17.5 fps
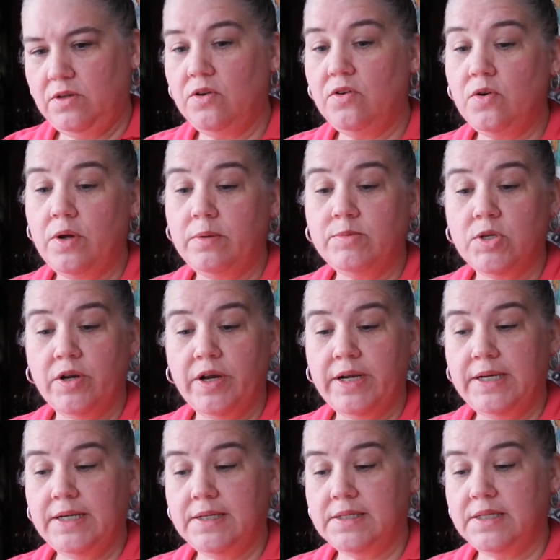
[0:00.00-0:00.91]
No, no, I'm sorry.
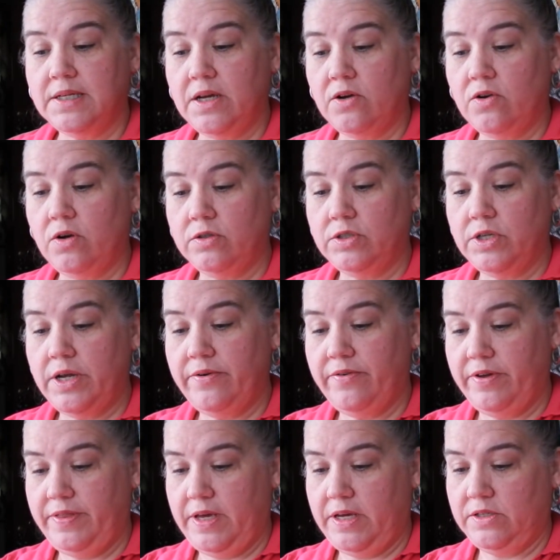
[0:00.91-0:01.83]
I did a single crochet
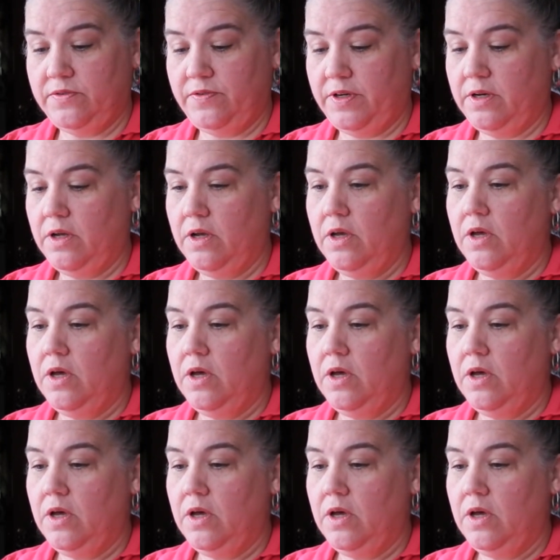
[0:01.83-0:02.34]
around the edge of it.